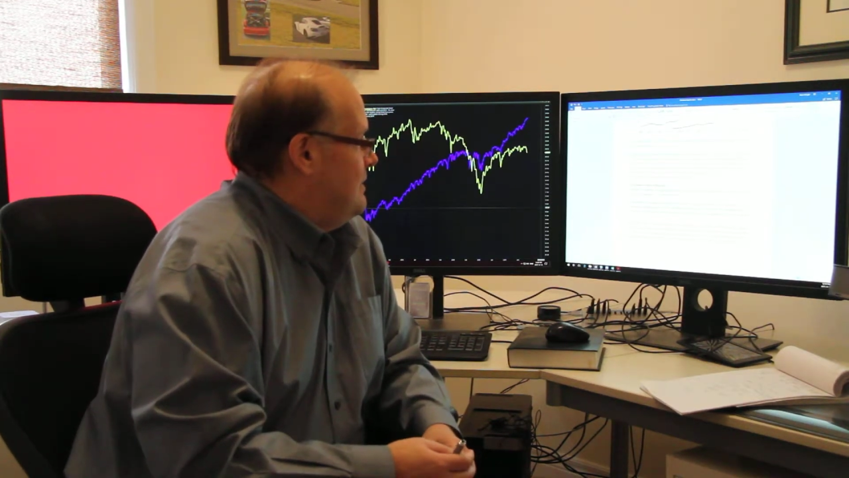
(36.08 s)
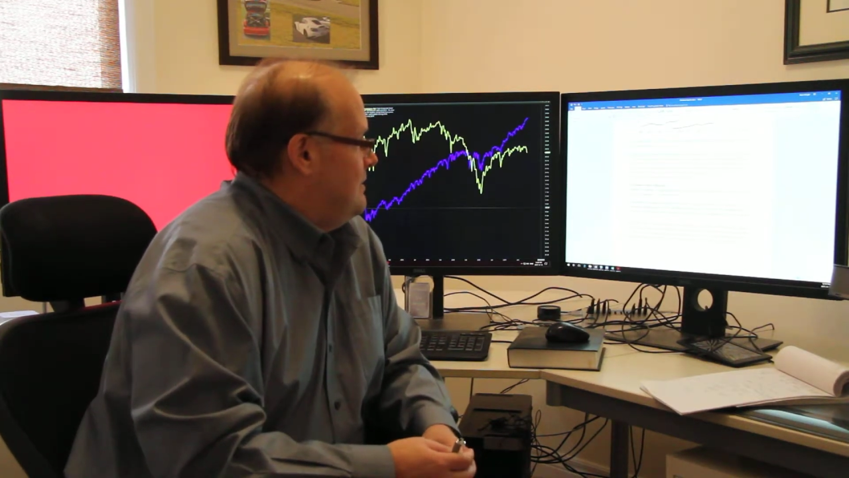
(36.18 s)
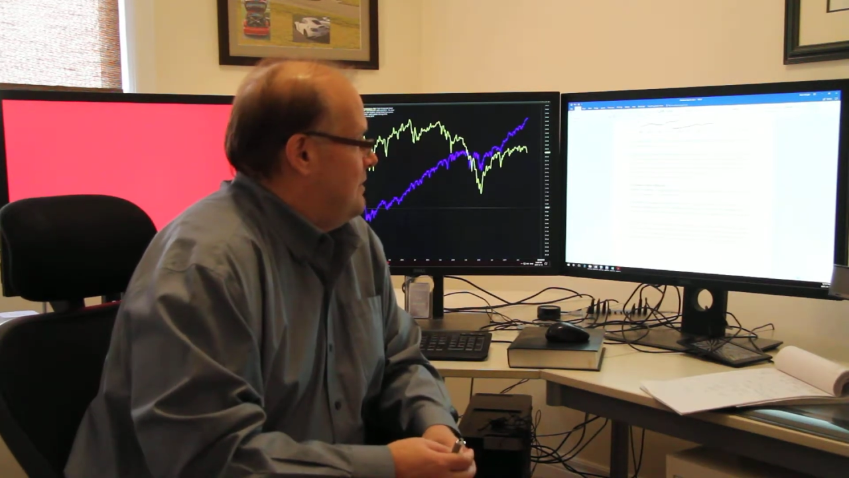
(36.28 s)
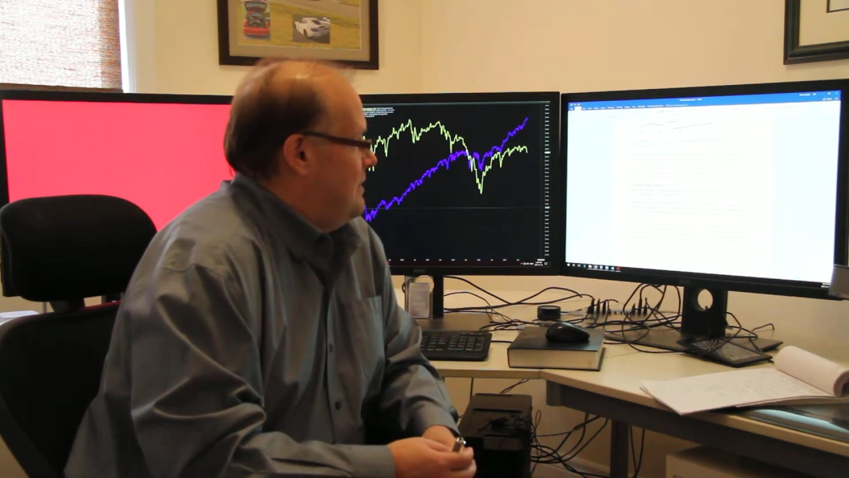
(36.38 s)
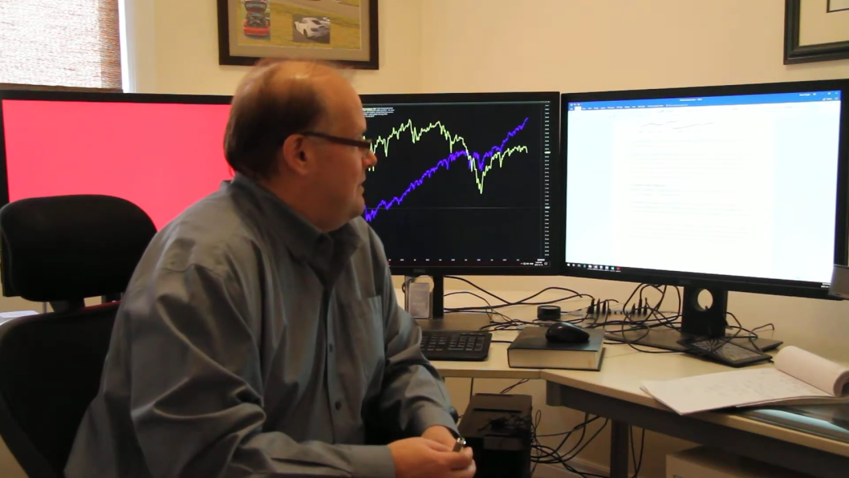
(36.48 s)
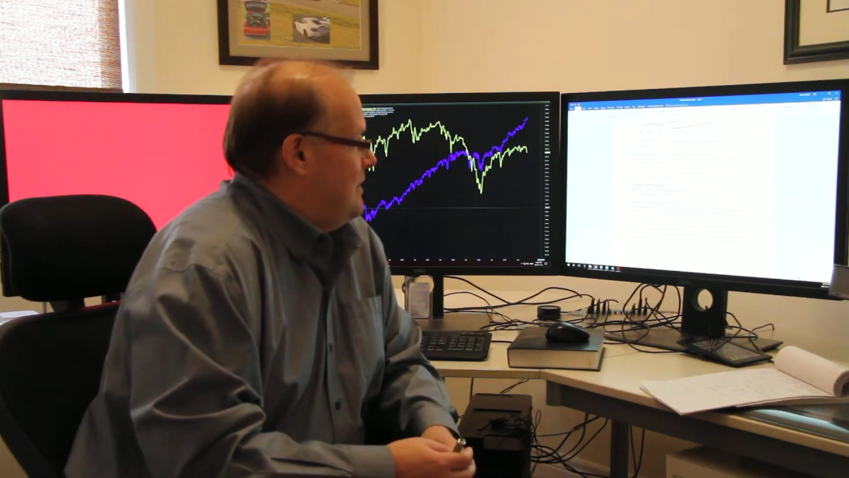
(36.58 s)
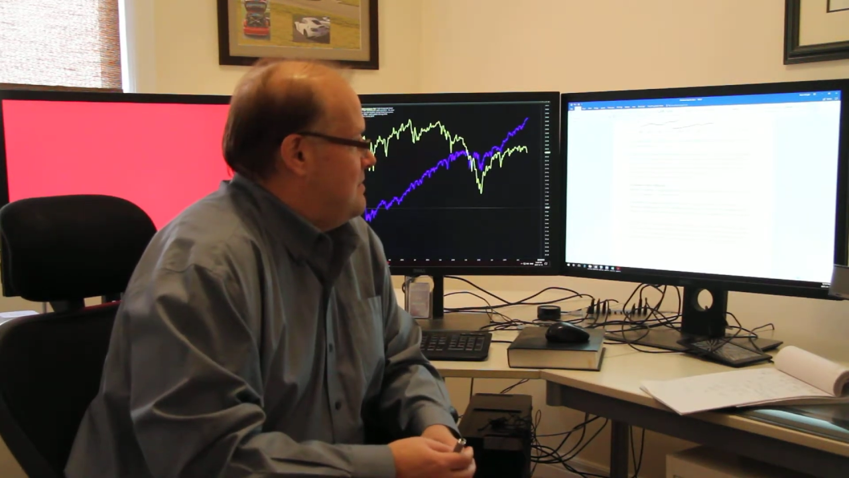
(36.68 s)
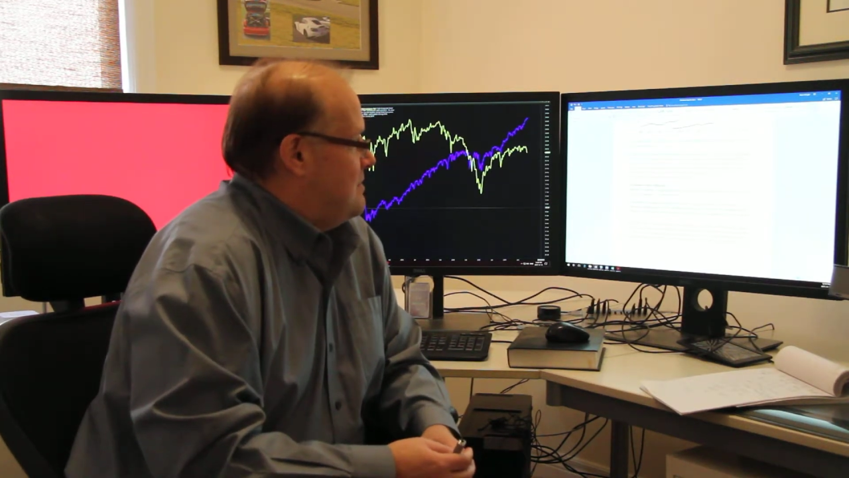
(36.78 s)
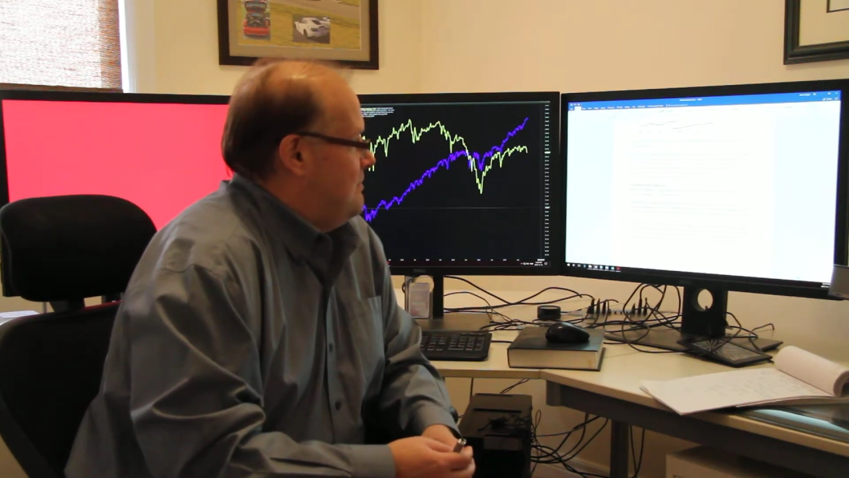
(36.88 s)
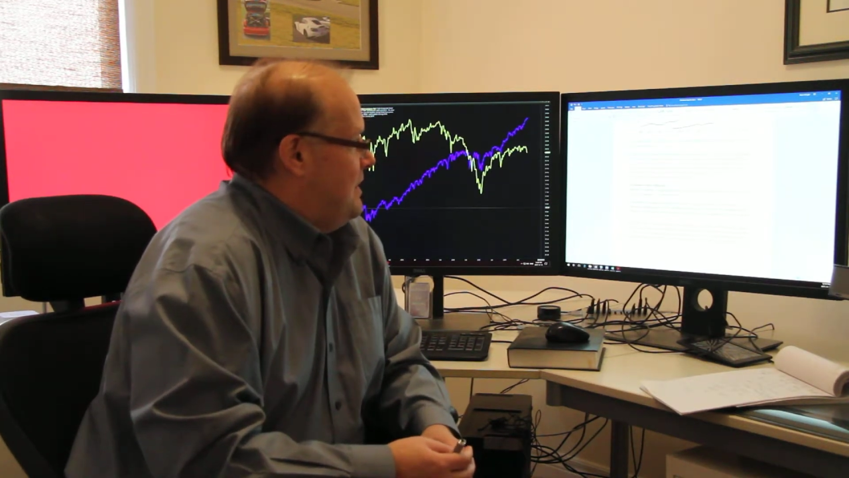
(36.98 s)
they're going to
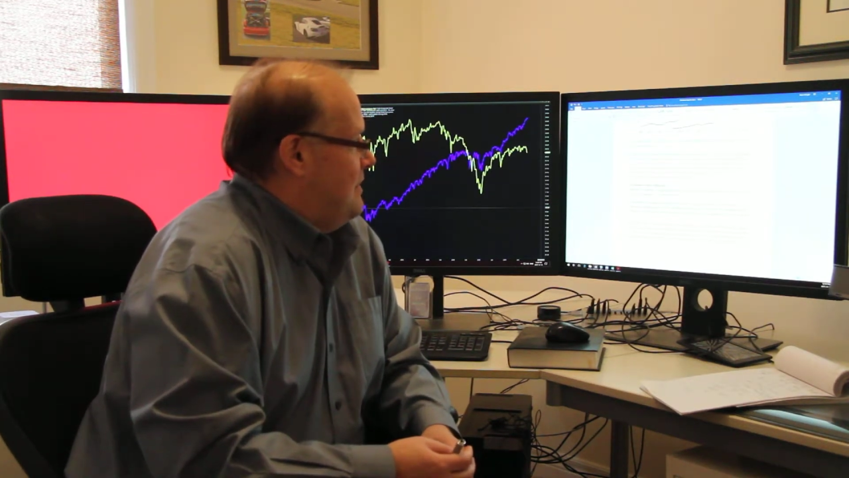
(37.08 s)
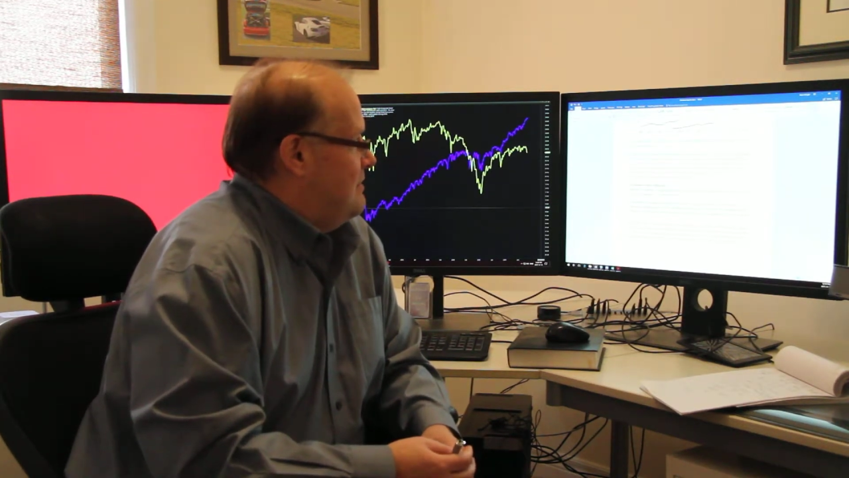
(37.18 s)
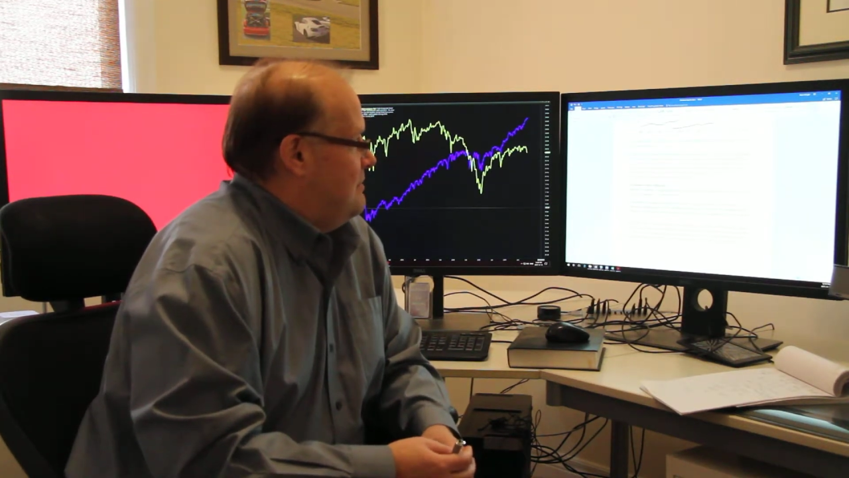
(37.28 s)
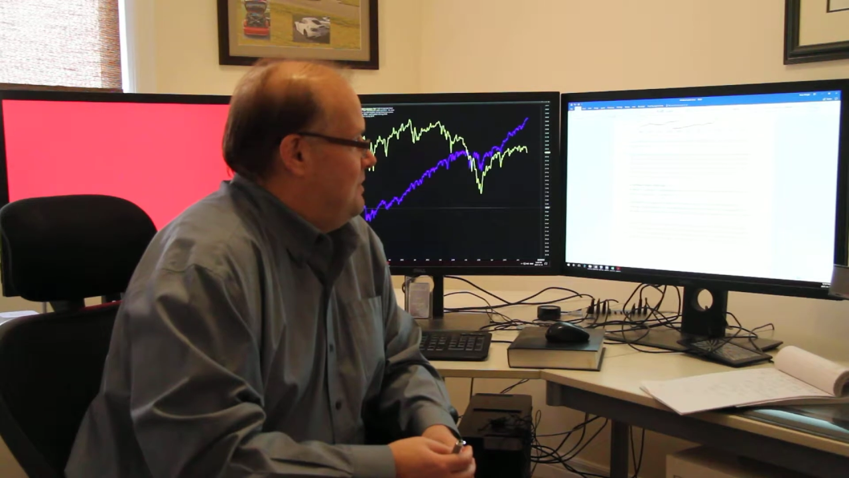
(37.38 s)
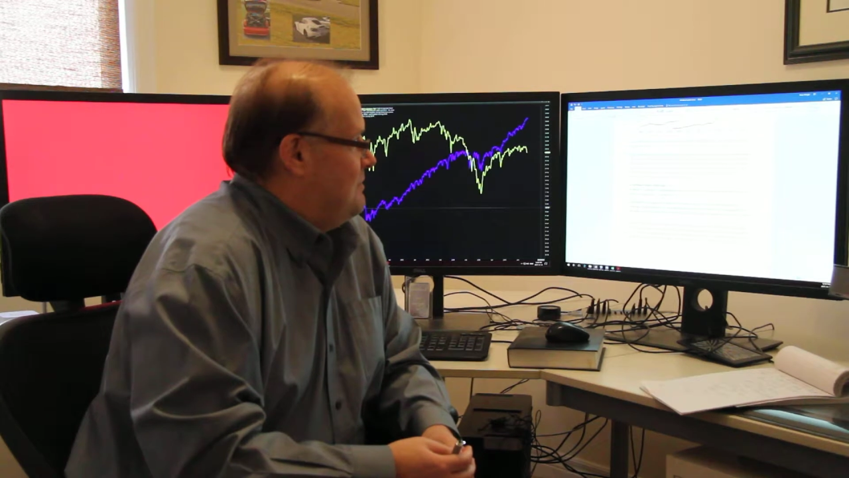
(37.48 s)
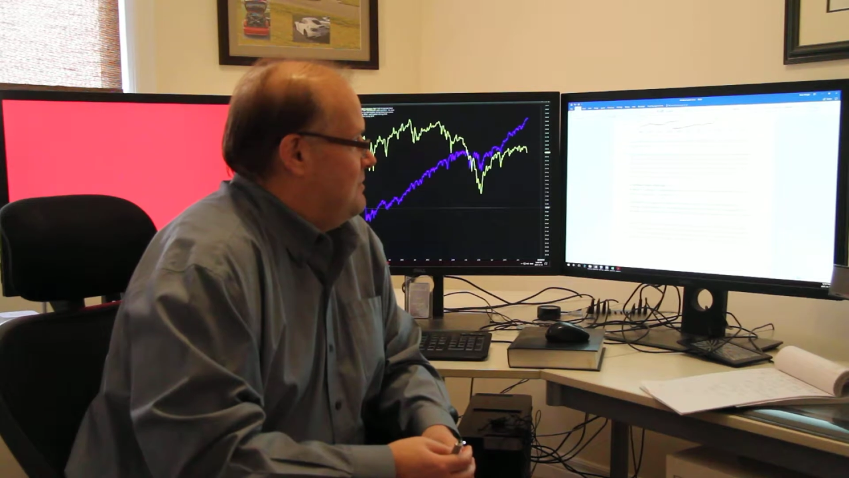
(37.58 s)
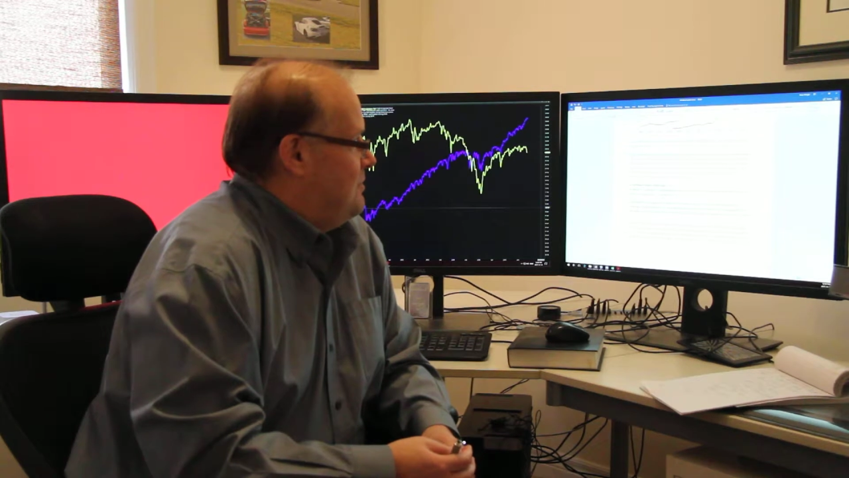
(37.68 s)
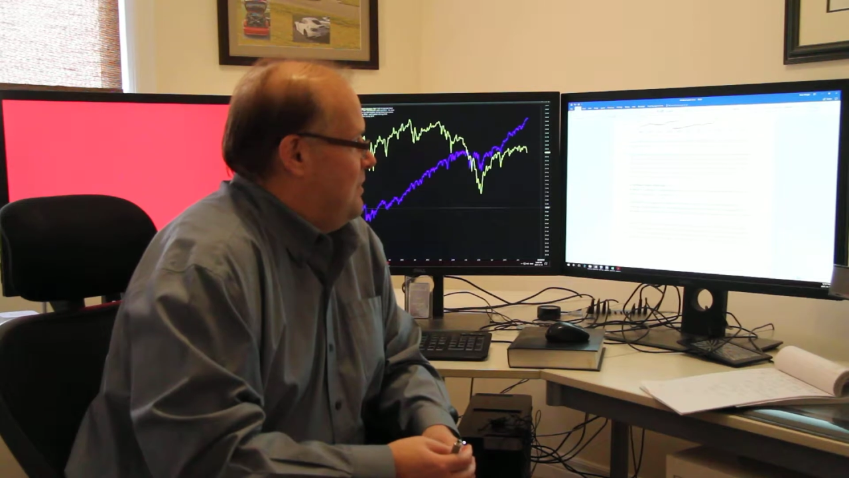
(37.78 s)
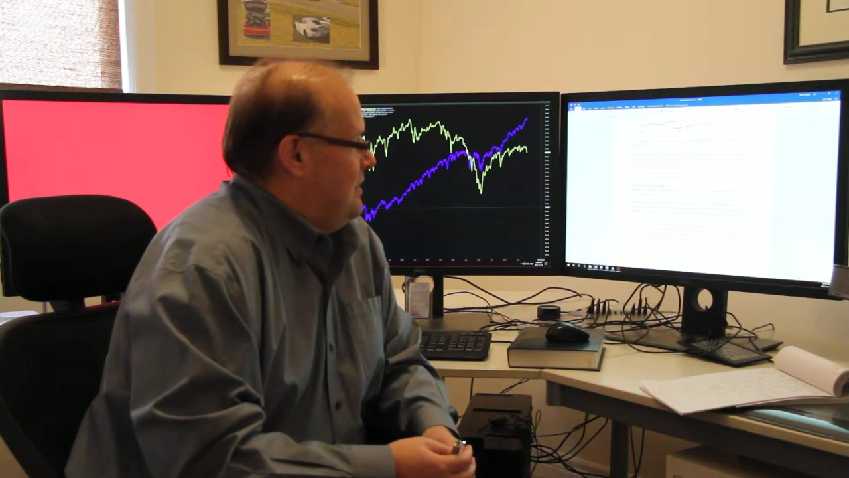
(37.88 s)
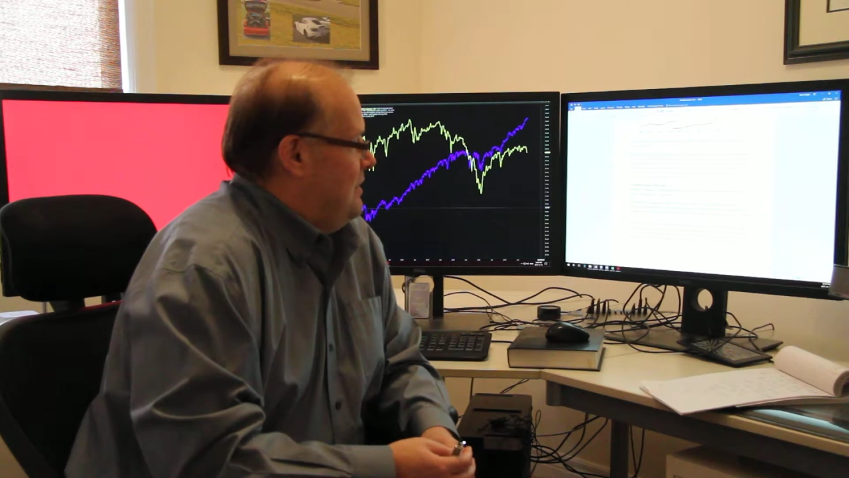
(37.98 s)
estimate about
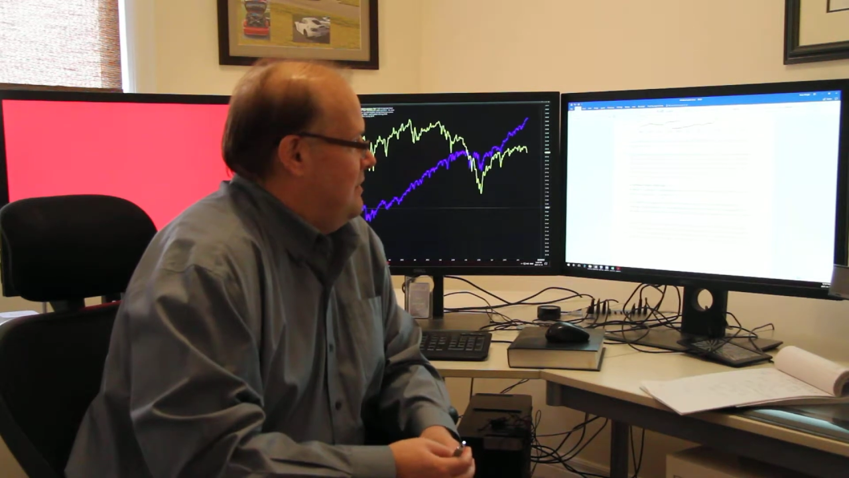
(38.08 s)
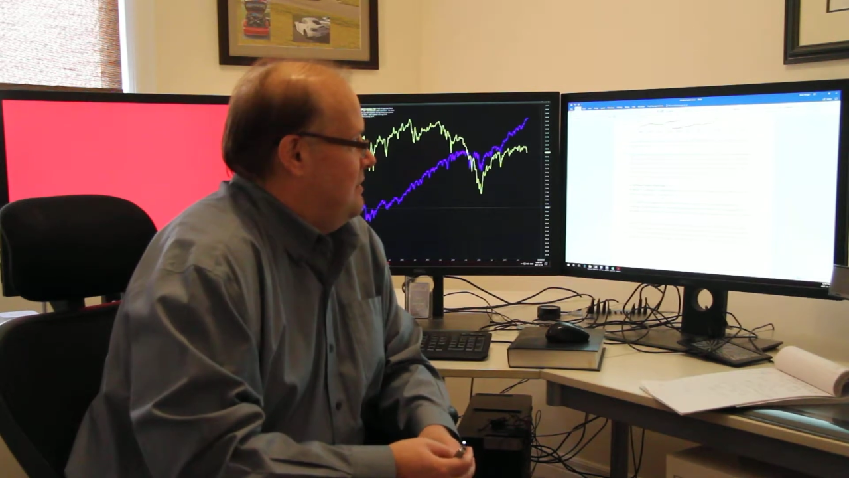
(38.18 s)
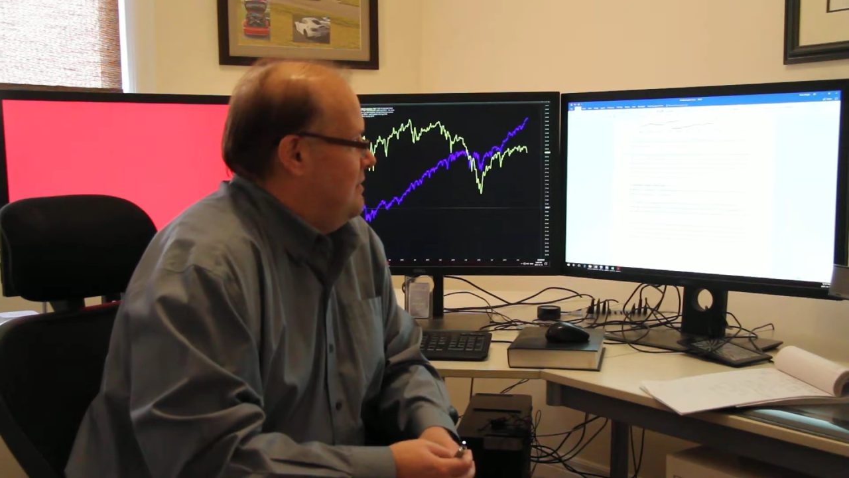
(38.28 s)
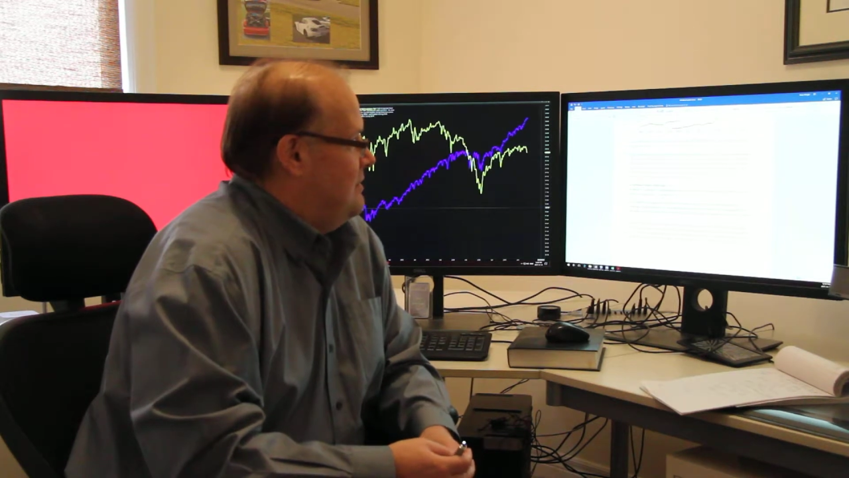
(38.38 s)
20